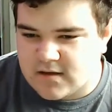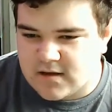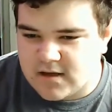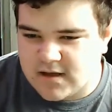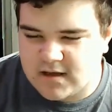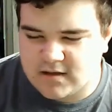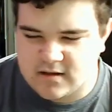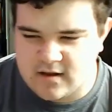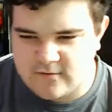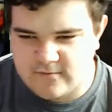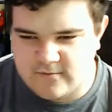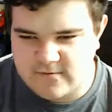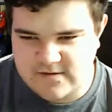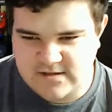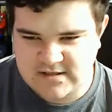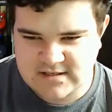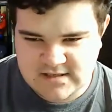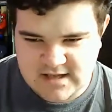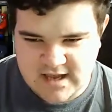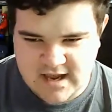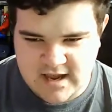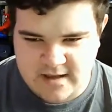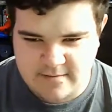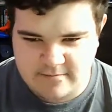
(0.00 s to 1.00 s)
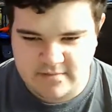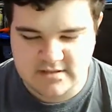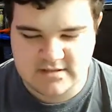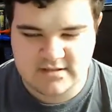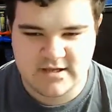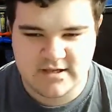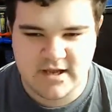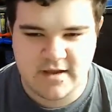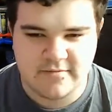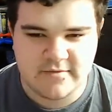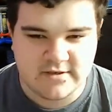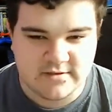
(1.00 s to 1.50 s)
in love with Sam, but
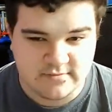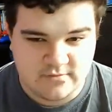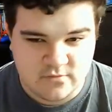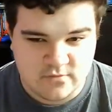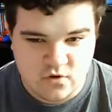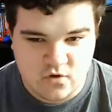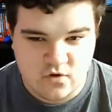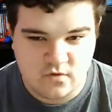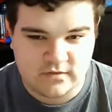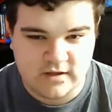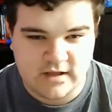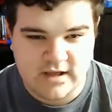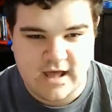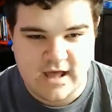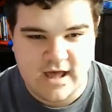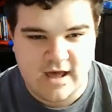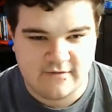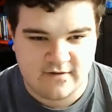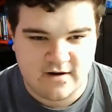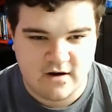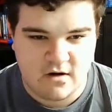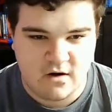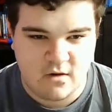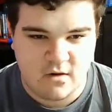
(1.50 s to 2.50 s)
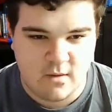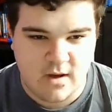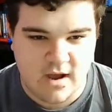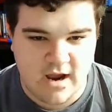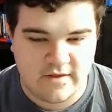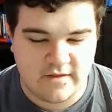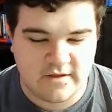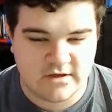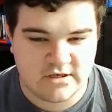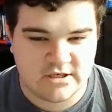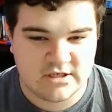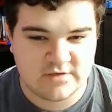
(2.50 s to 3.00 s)
Sam just moved like half an hour away,
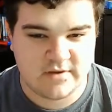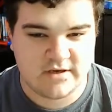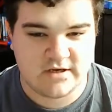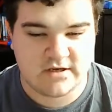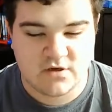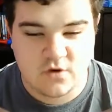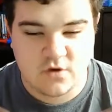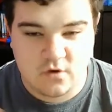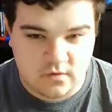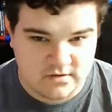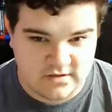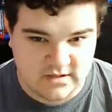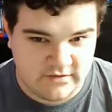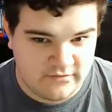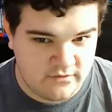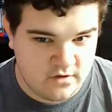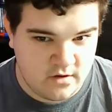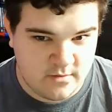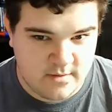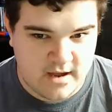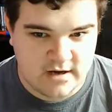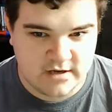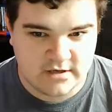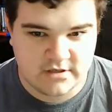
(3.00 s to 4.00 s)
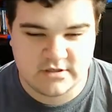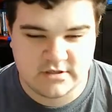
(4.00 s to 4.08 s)
and then she's being a total diva about it.